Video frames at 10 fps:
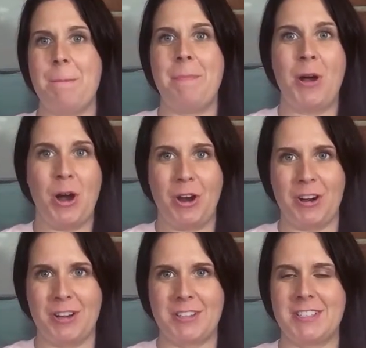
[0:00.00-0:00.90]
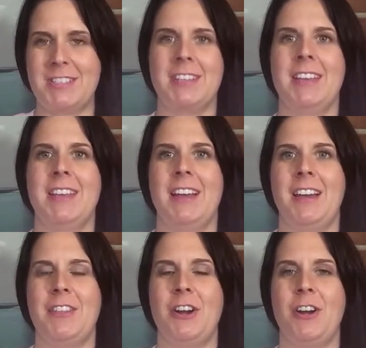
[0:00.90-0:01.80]
parts, uh,
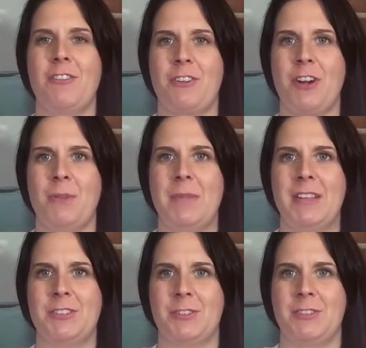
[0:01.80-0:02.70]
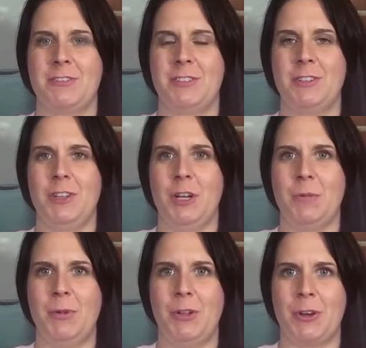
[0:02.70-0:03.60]
the overall big sort of
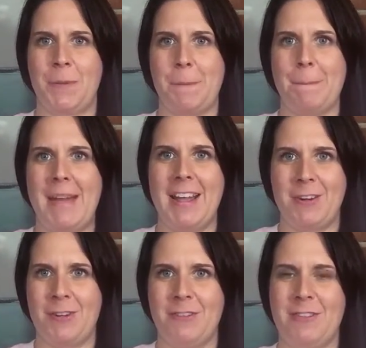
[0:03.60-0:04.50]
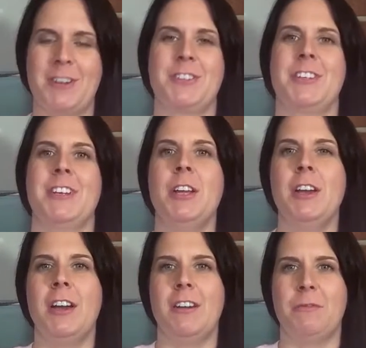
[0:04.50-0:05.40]
global or macro version
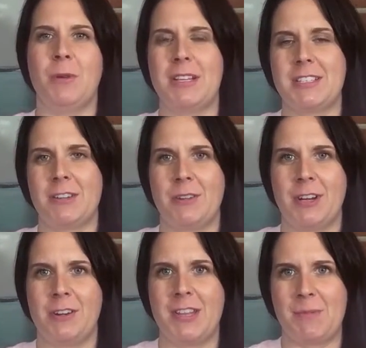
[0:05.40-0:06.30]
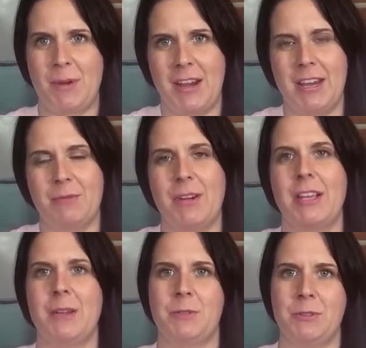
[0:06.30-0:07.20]
of what's going on in the brain when it
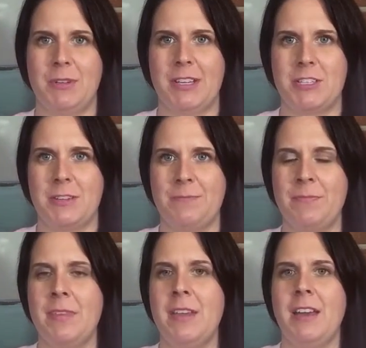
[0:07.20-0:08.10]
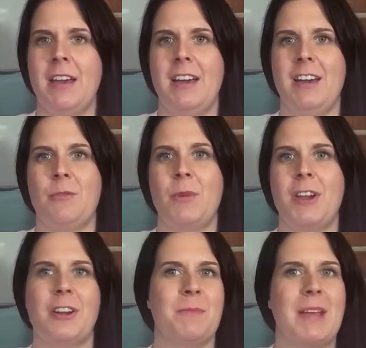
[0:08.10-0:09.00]
comes to addiction. Uh, we're
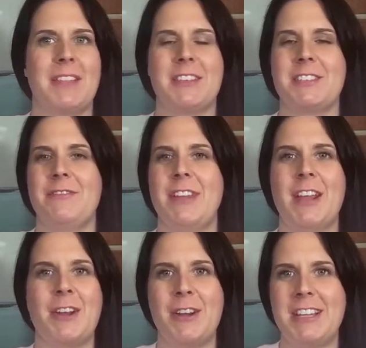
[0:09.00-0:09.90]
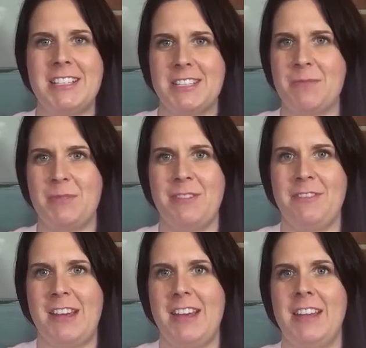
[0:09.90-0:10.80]
going to make this very
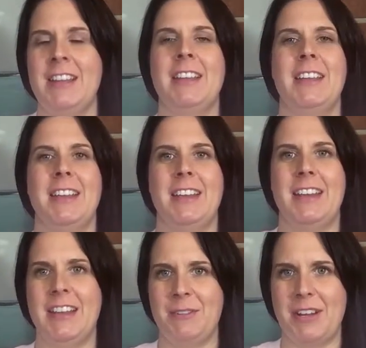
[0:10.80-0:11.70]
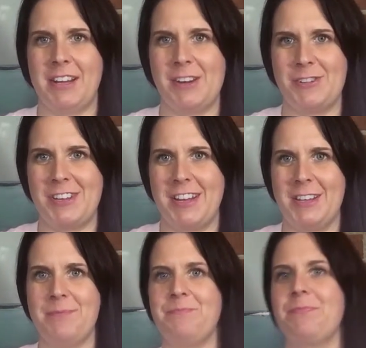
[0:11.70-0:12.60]
simplified and anyone can understand
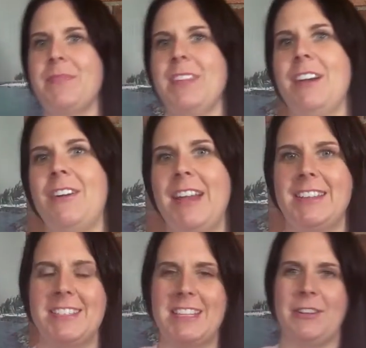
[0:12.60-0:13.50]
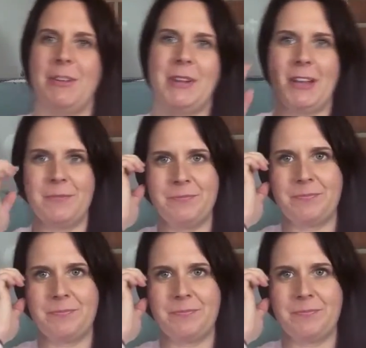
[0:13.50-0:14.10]
it. All right, so here we go.